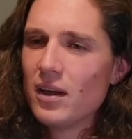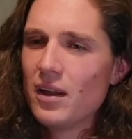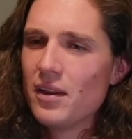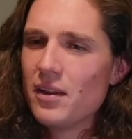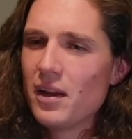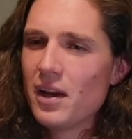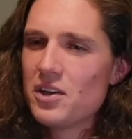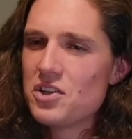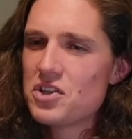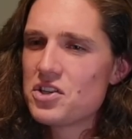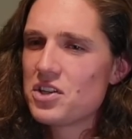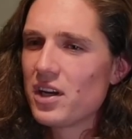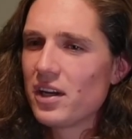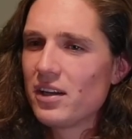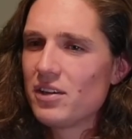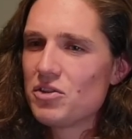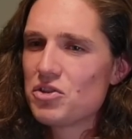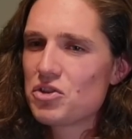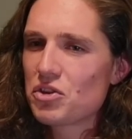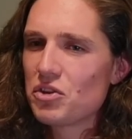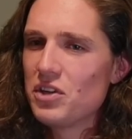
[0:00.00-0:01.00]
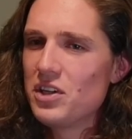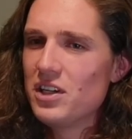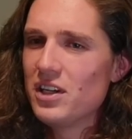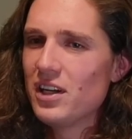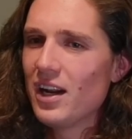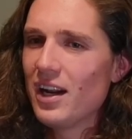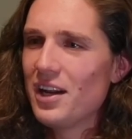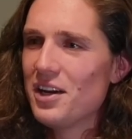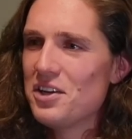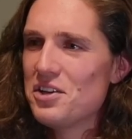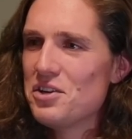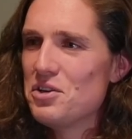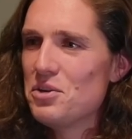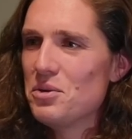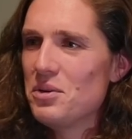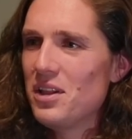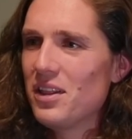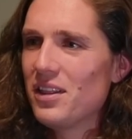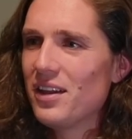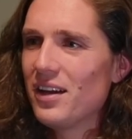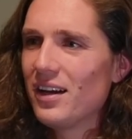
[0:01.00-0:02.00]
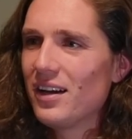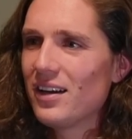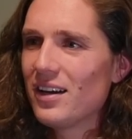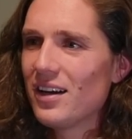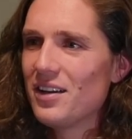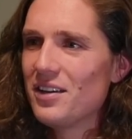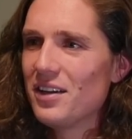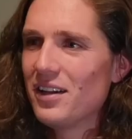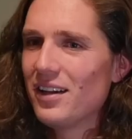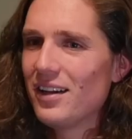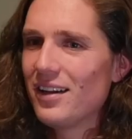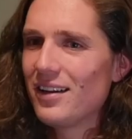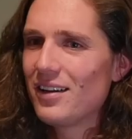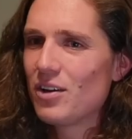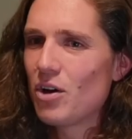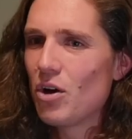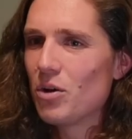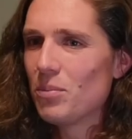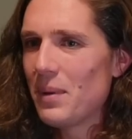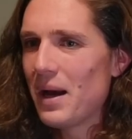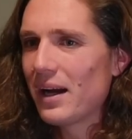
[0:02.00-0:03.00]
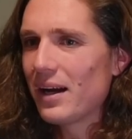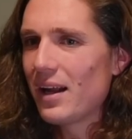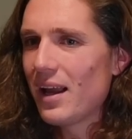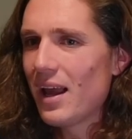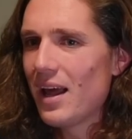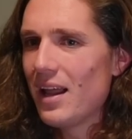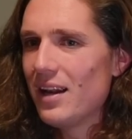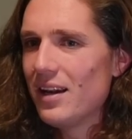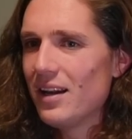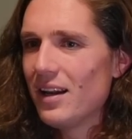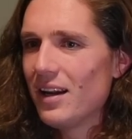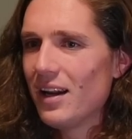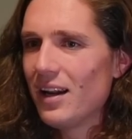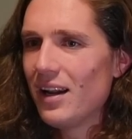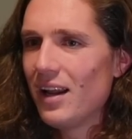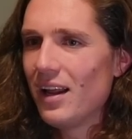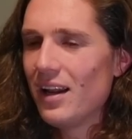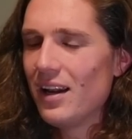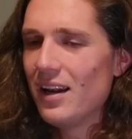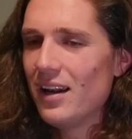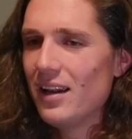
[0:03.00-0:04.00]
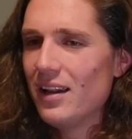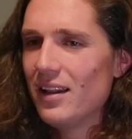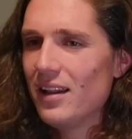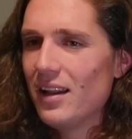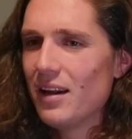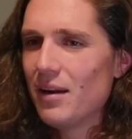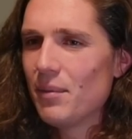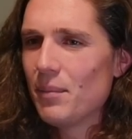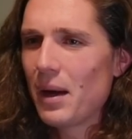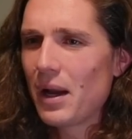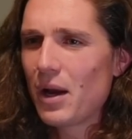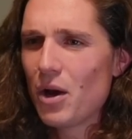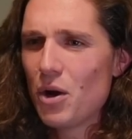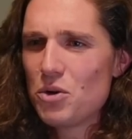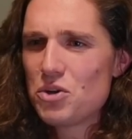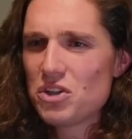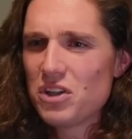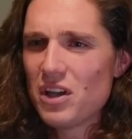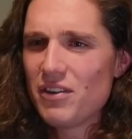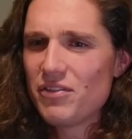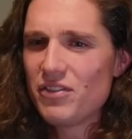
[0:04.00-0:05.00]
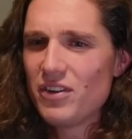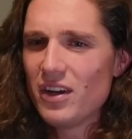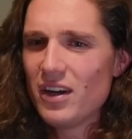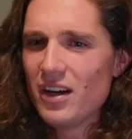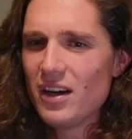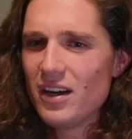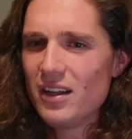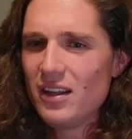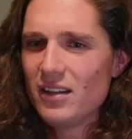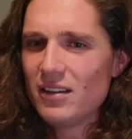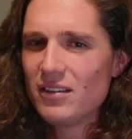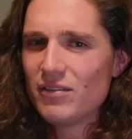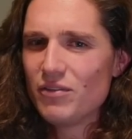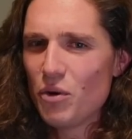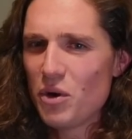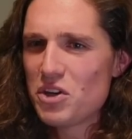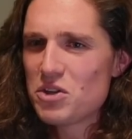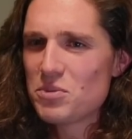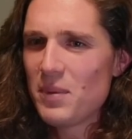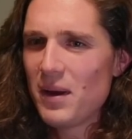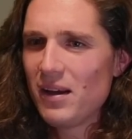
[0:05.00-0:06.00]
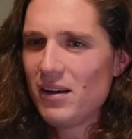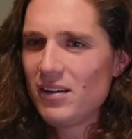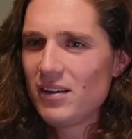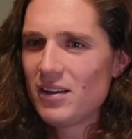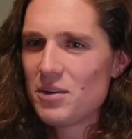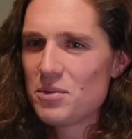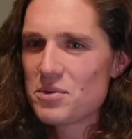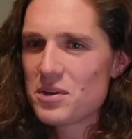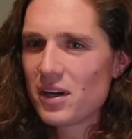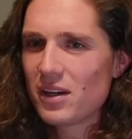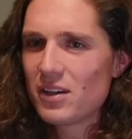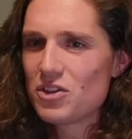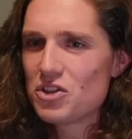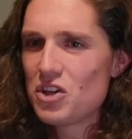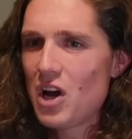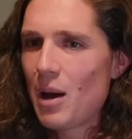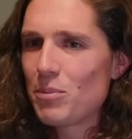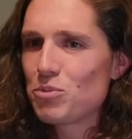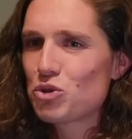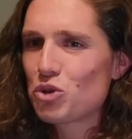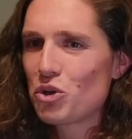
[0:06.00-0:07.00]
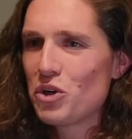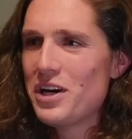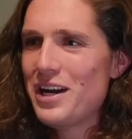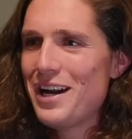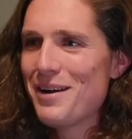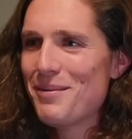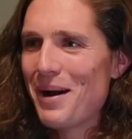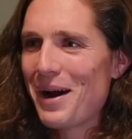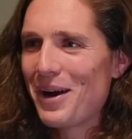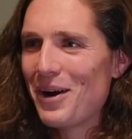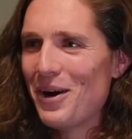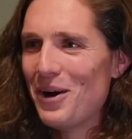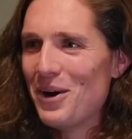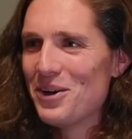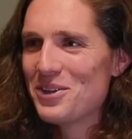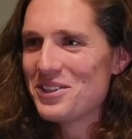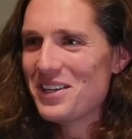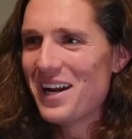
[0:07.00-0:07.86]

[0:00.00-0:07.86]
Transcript: and then I just like screened it. I didn't do anything, and then they called back again, and and and then my coach left a voicemail and was like, "Stop screening my call."